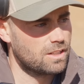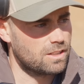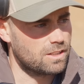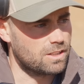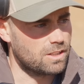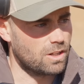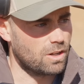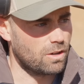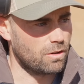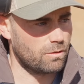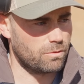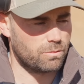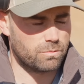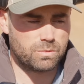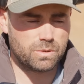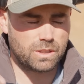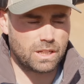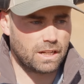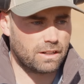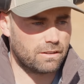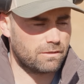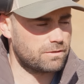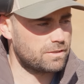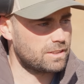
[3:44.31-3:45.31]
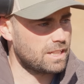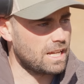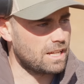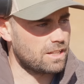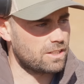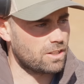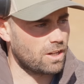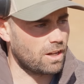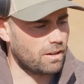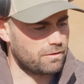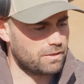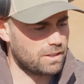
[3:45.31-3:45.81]
You know, kind of
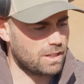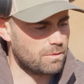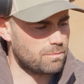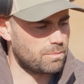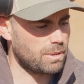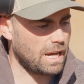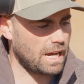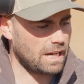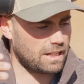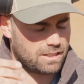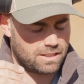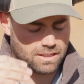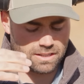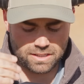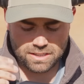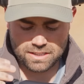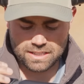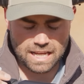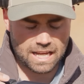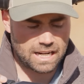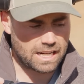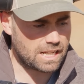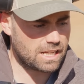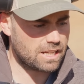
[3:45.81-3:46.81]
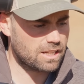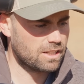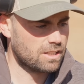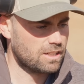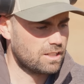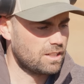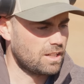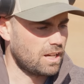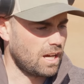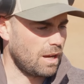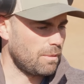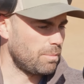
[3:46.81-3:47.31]
takes off the impact, is steady.
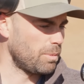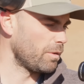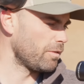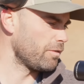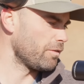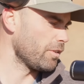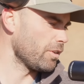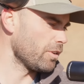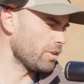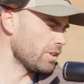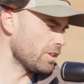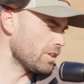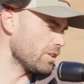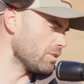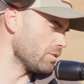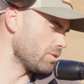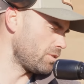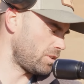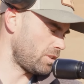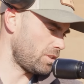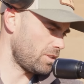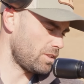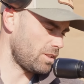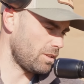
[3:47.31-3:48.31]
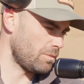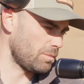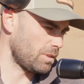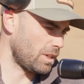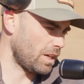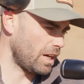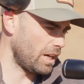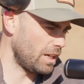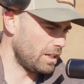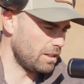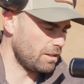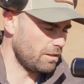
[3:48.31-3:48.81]
I prefer to use some
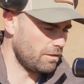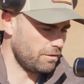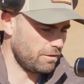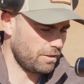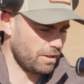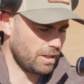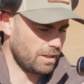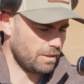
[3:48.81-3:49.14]
kind of